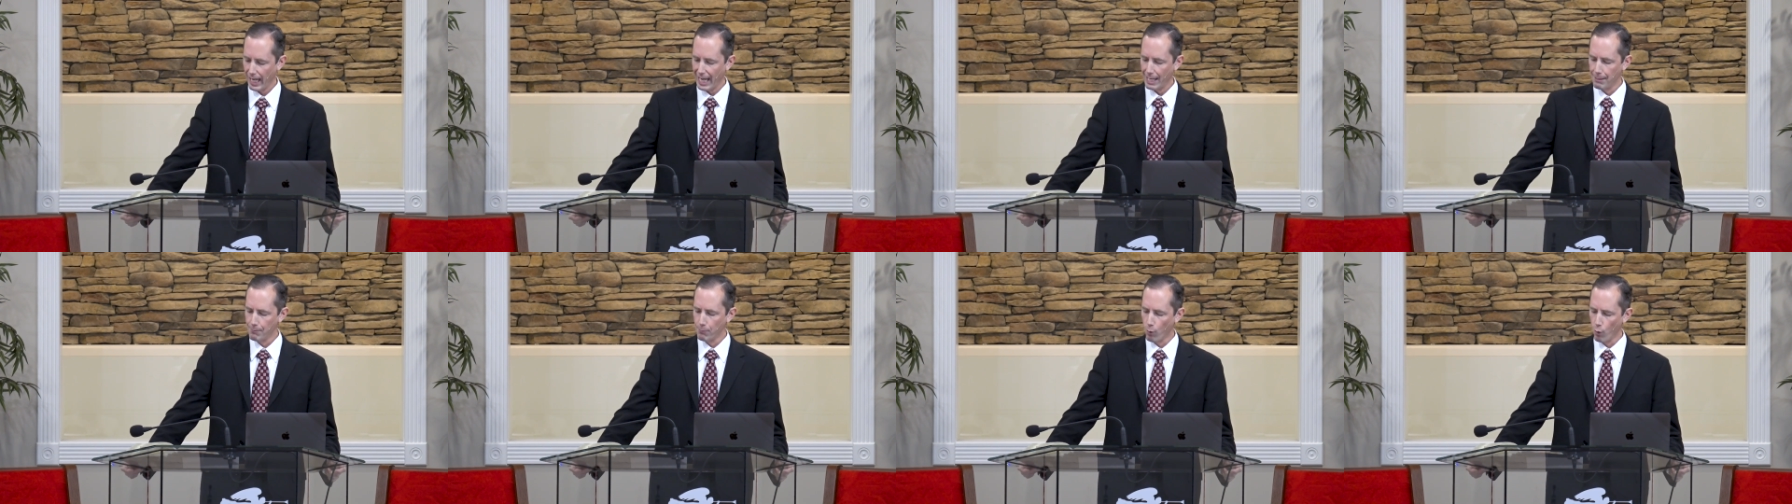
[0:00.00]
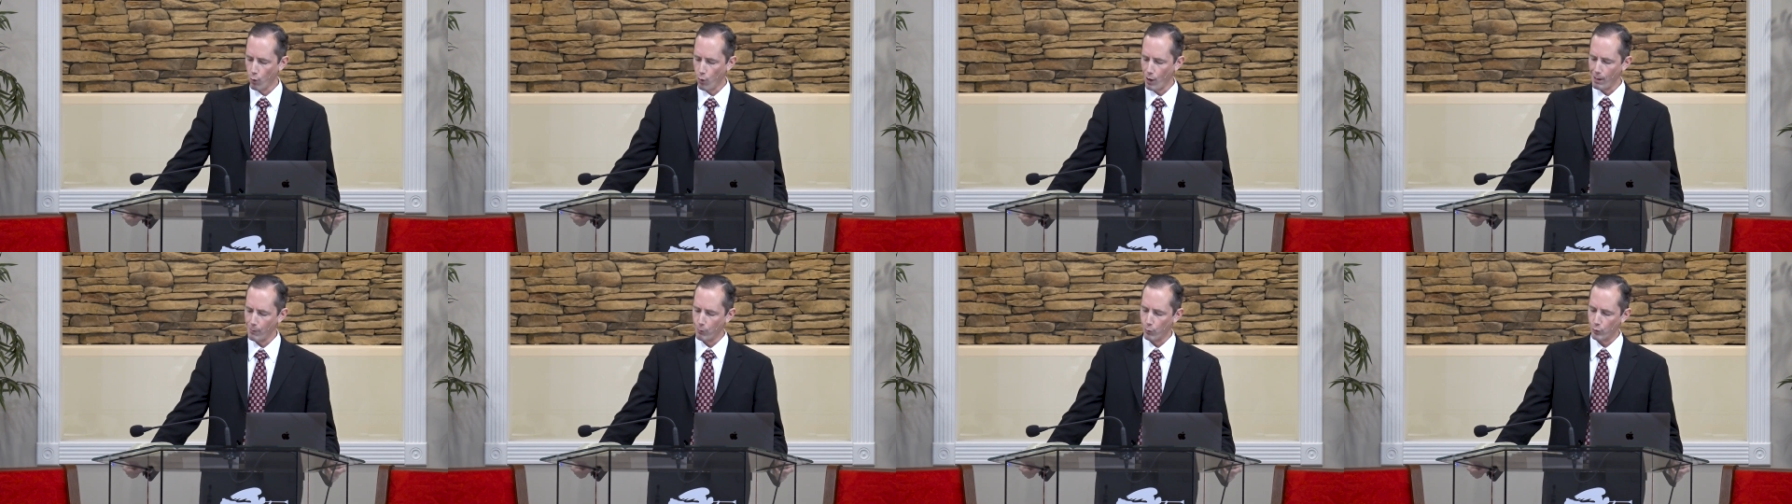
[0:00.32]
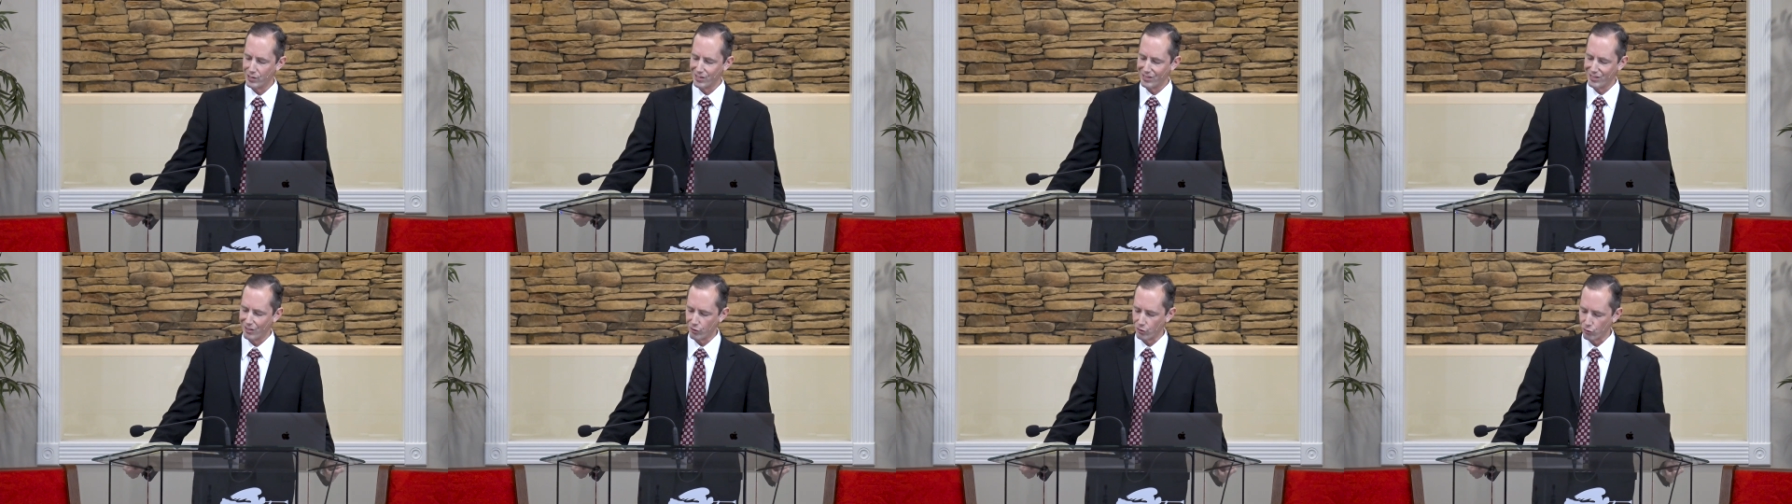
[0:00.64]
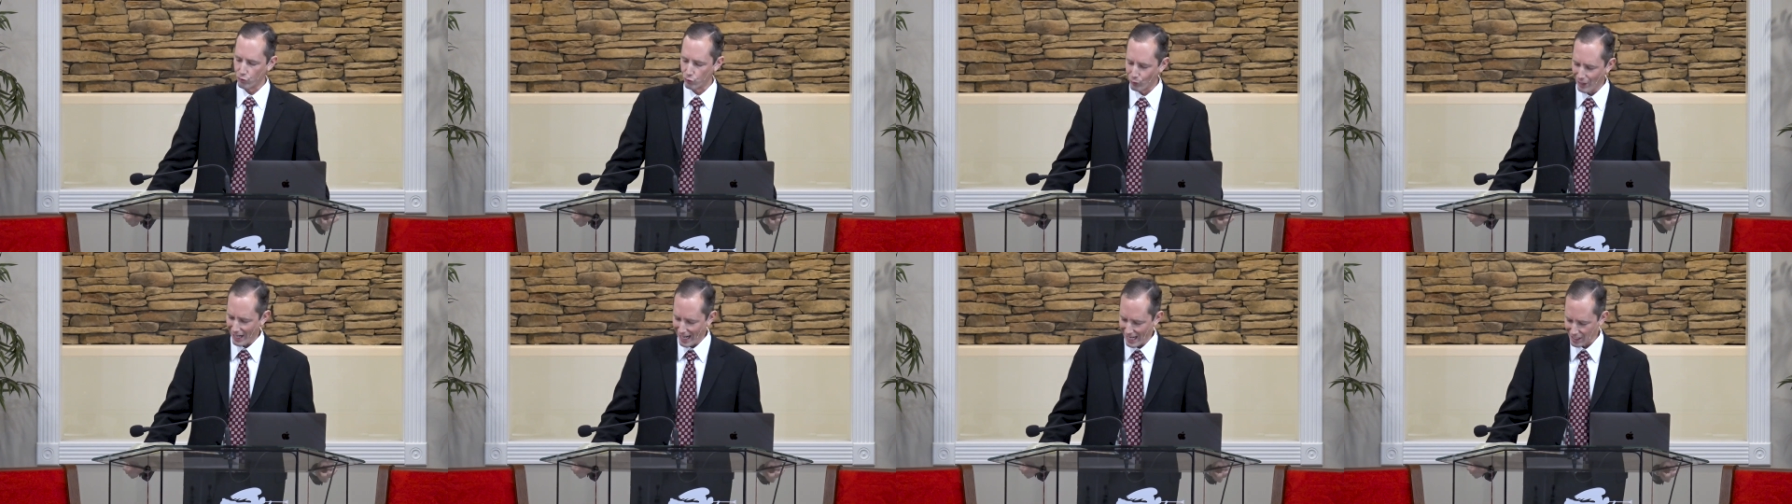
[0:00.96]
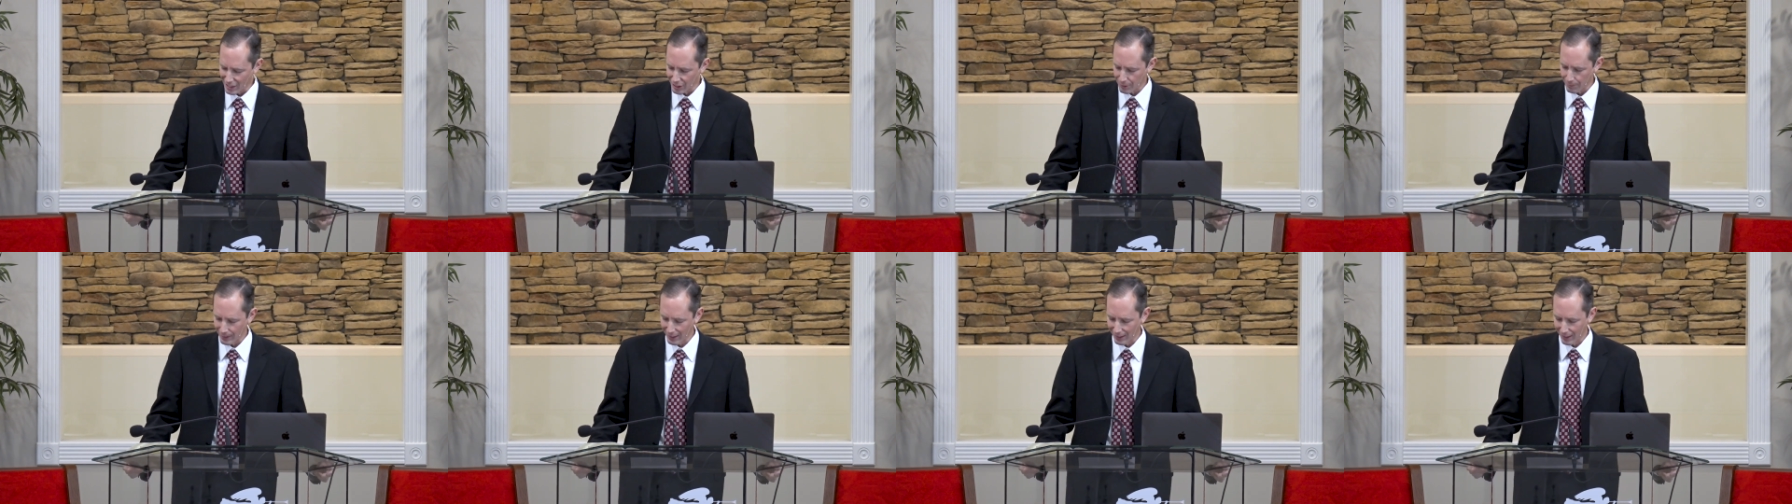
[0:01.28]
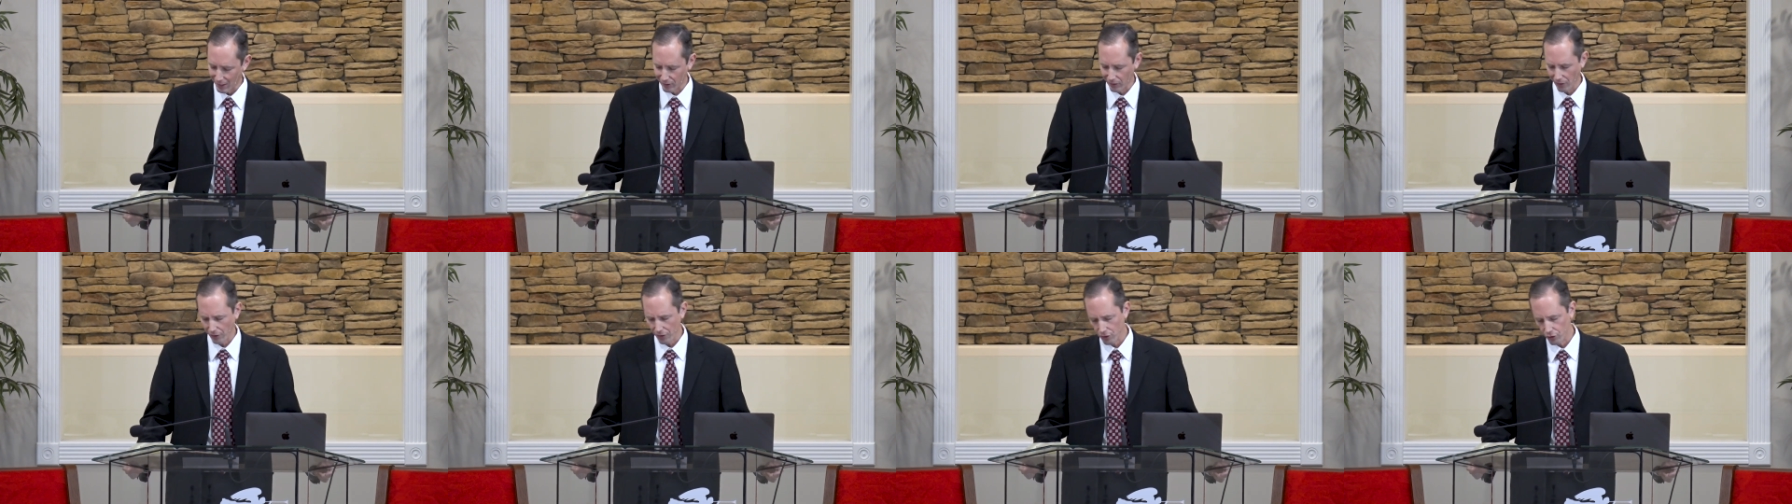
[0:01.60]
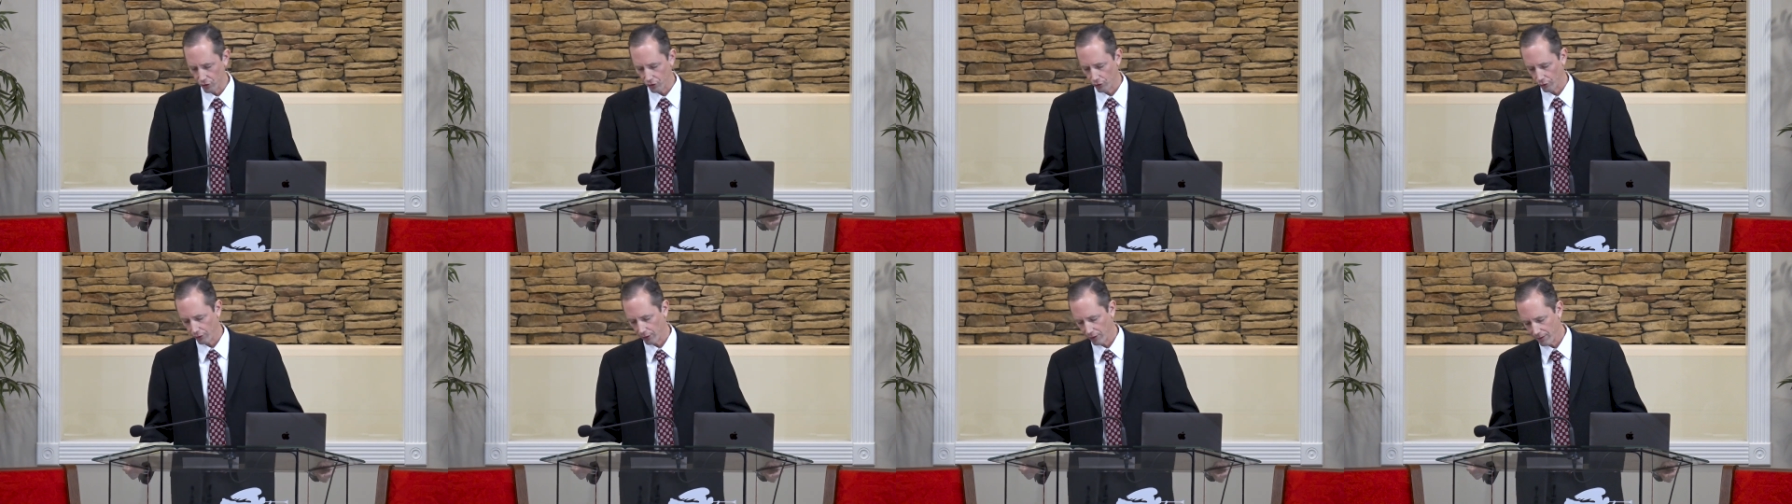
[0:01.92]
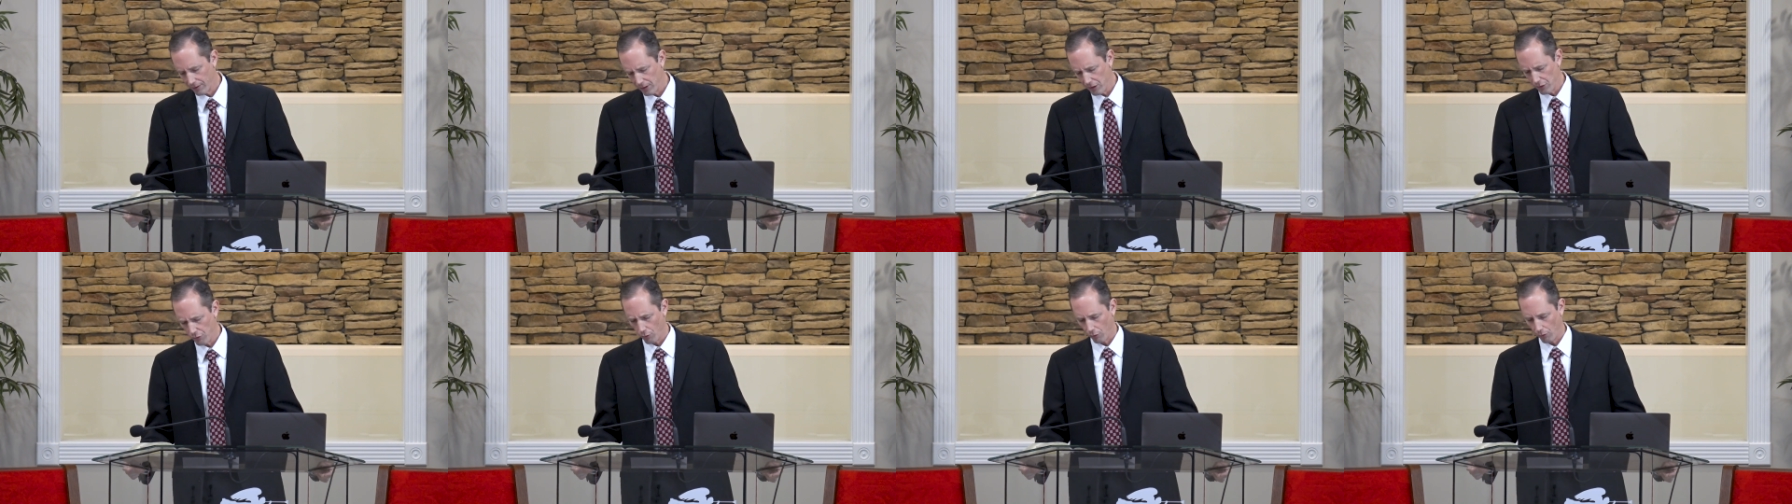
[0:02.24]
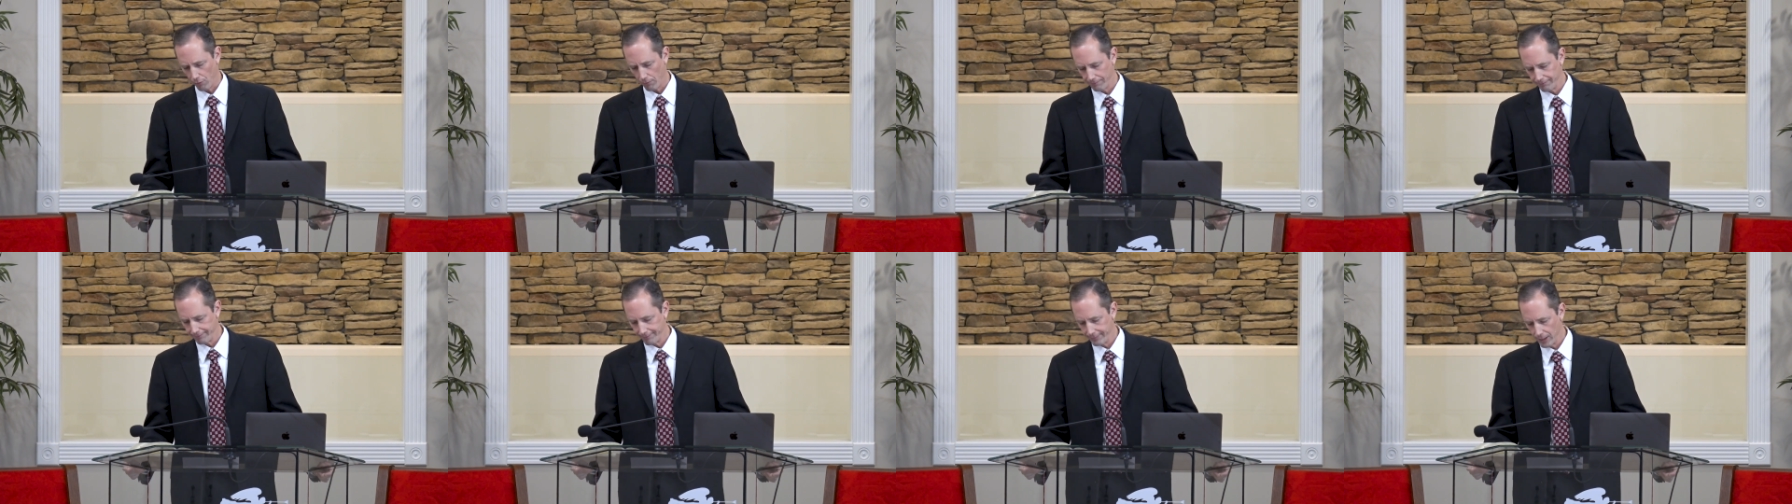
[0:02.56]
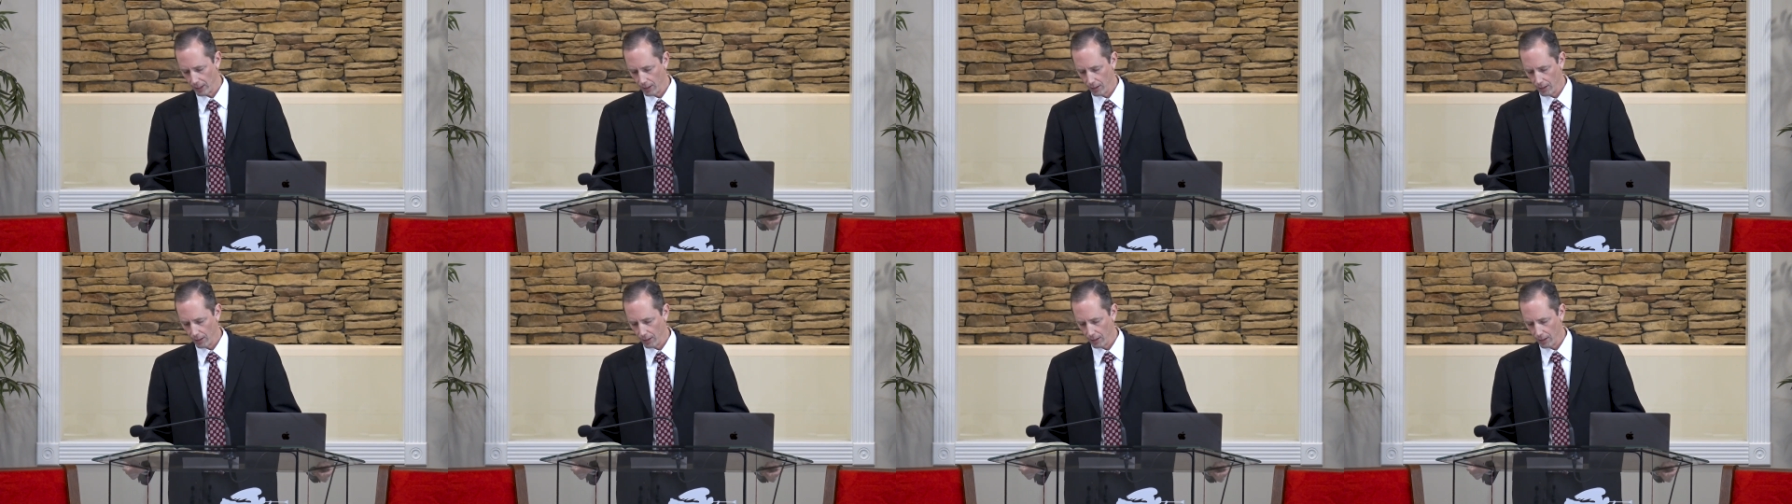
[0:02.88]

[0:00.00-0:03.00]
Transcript: And Moab was distressed because of the children of Israel.